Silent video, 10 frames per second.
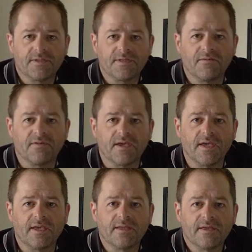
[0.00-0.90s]
see if you
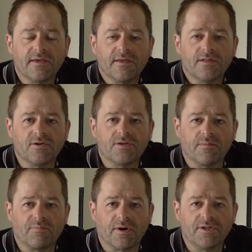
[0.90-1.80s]
can do
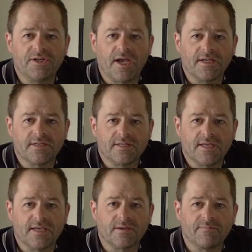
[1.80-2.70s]
some projects,
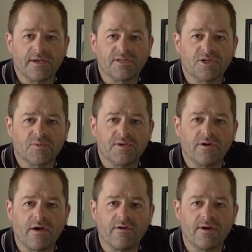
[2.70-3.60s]
take some pictures when
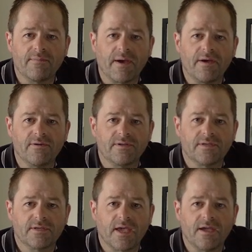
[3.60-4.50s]
you're out and
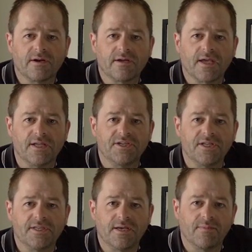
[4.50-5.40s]
about, get your
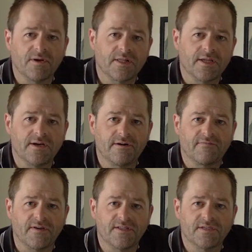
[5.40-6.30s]
kitchen table cleared,
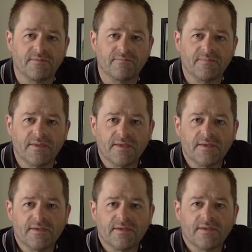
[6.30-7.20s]
find some
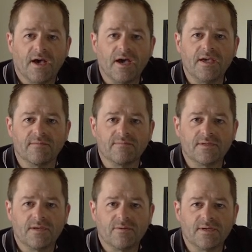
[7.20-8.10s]

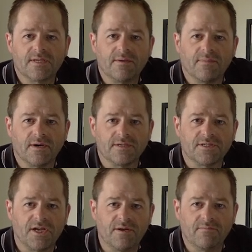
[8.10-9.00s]
items, whiskey bottles,
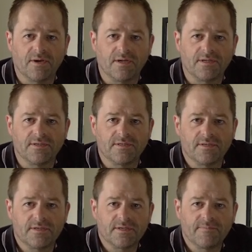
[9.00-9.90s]
gin
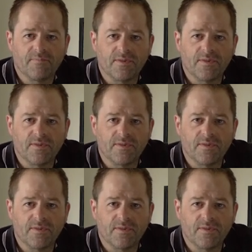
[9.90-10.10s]
bottles,